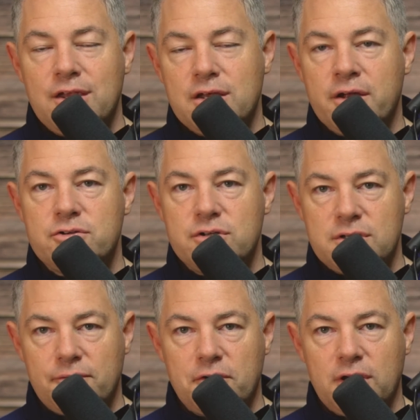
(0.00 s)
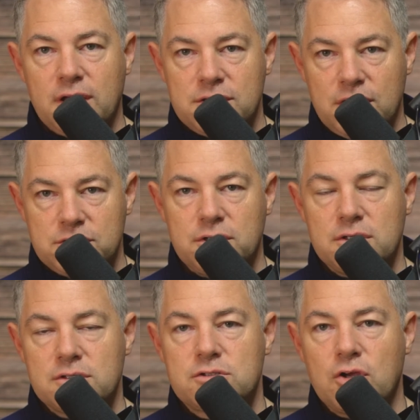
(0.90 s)
under different
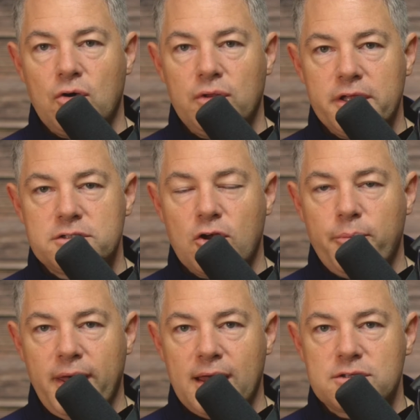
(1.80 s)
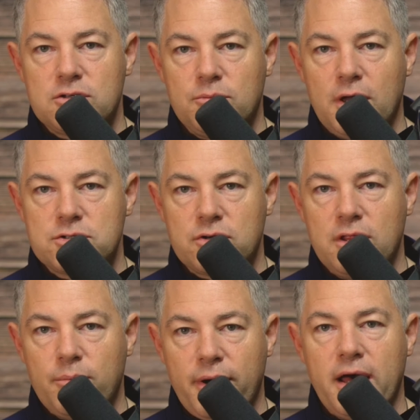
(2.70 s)
conditions. So let's go back to
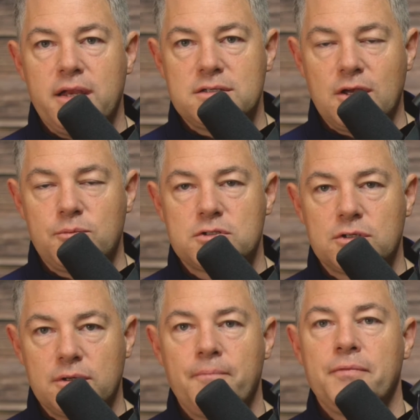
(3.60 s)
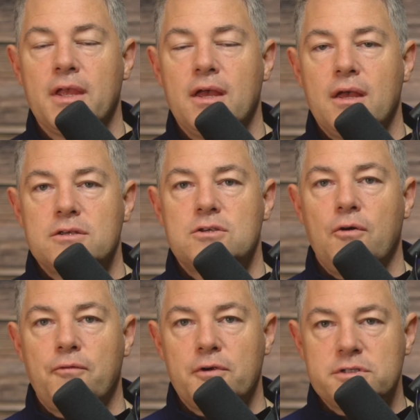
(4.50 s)
measuring the body temperature.
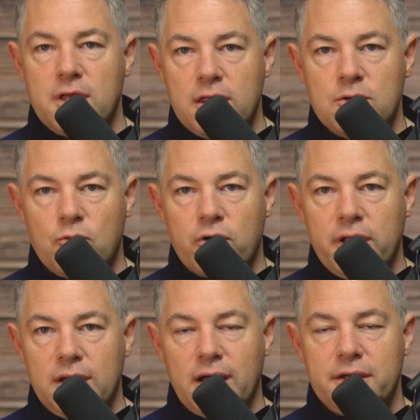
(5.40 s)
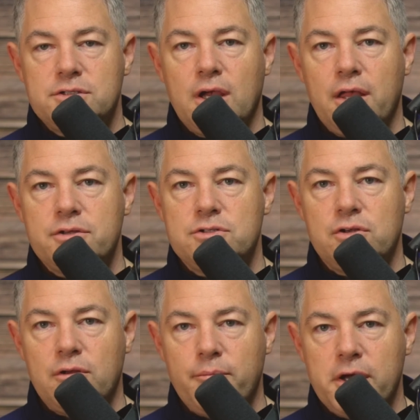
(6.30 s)
So first thing in the morning, I challenge
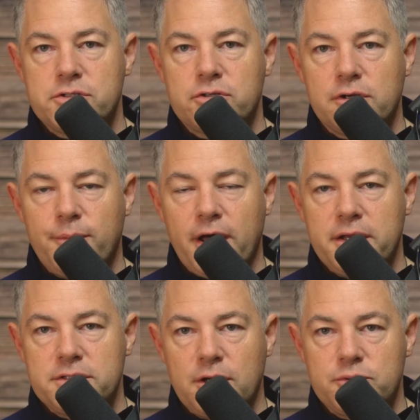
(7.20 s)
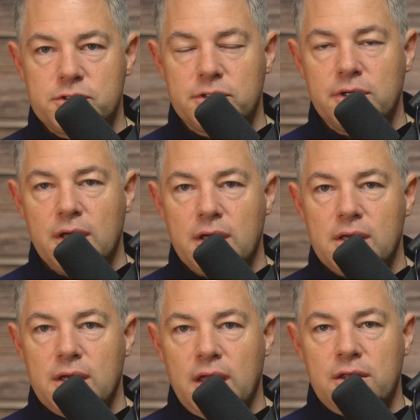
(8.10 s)
you to measure your body temperature.
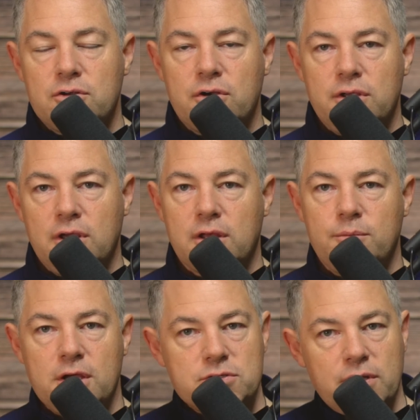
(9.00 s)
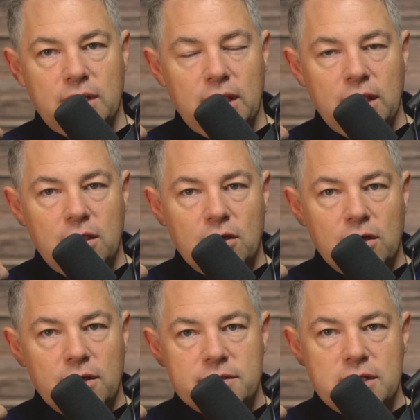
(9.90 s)
Either you can measure the
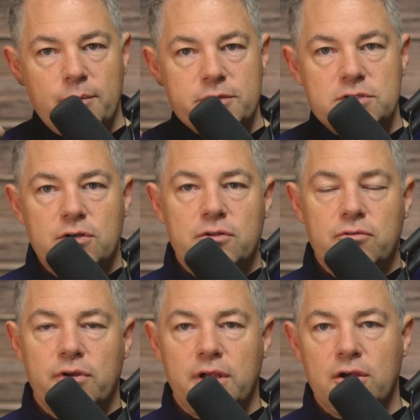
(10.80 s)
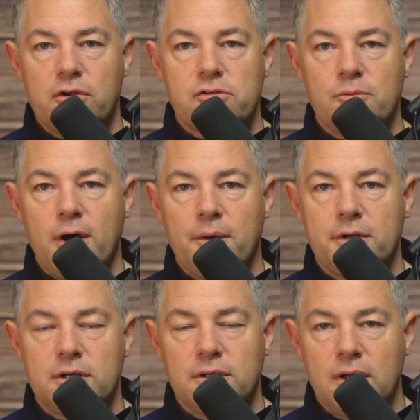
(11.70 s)
ear temperature through an ear
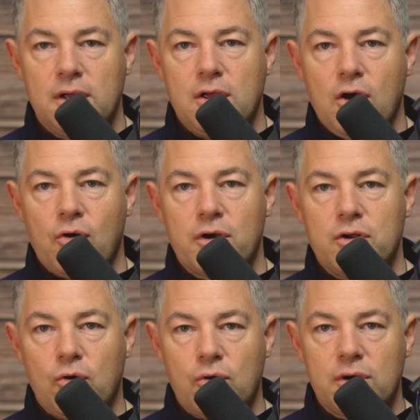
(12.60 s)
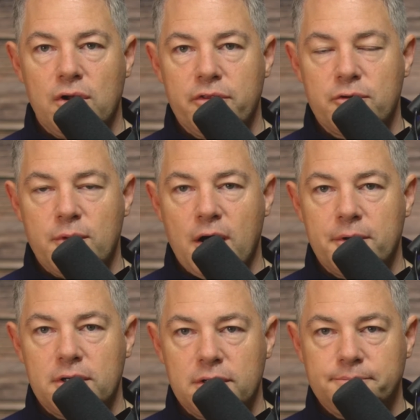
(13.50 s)
thermometer or an oral
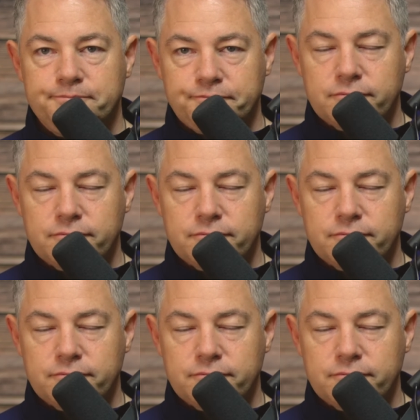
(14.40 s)
thermometer,